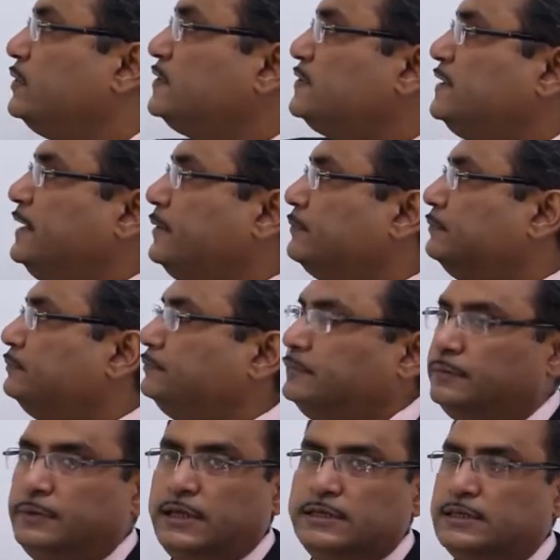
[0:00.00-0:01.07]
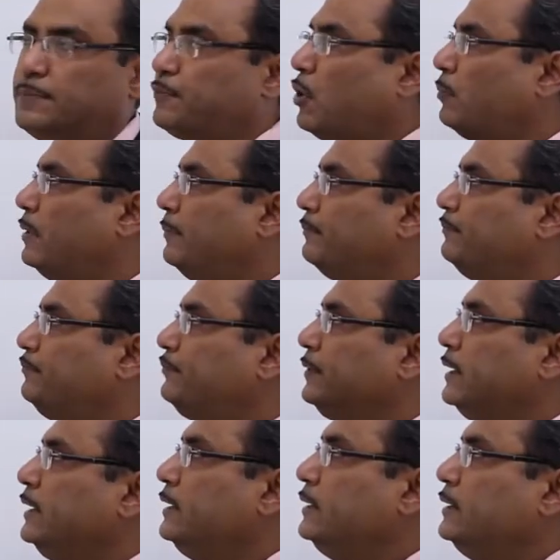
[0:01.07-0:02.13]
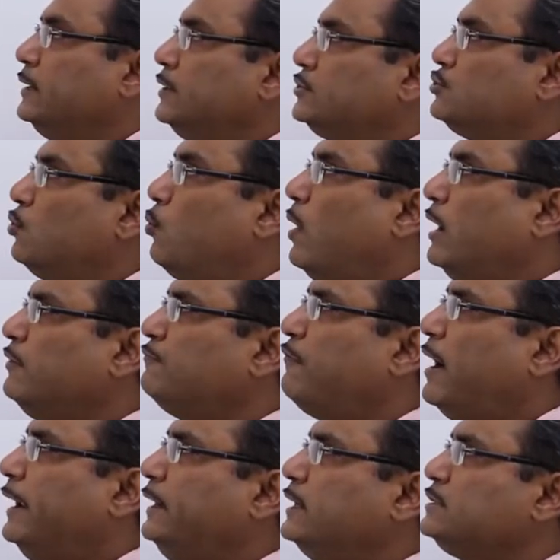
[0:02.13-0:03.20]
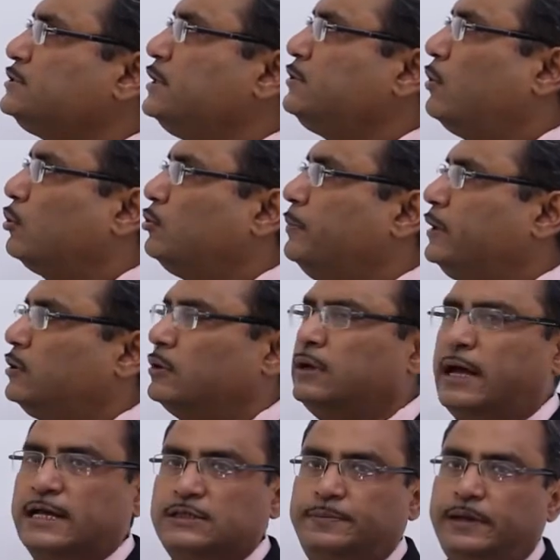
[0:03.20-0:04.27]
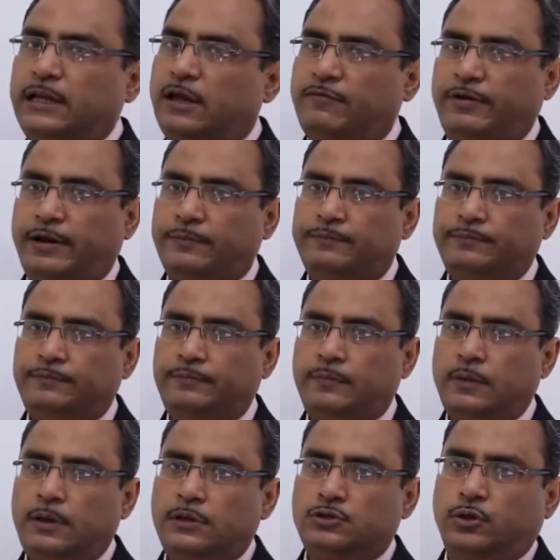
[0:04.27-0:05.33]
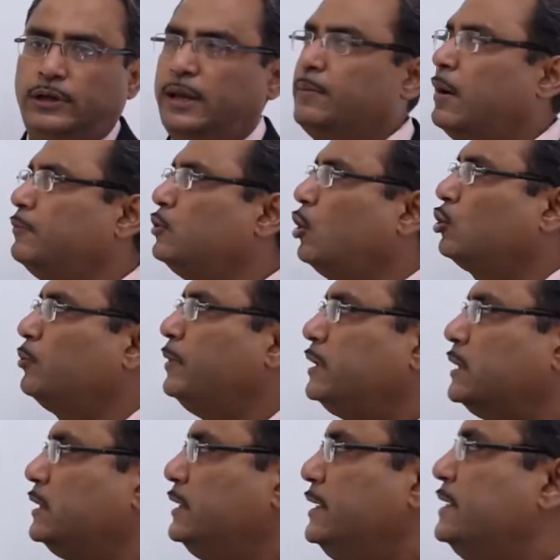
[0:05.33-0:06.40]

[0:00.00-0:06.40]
See, this is a problem. So, one finite state automaton has been given. So, name of the automaton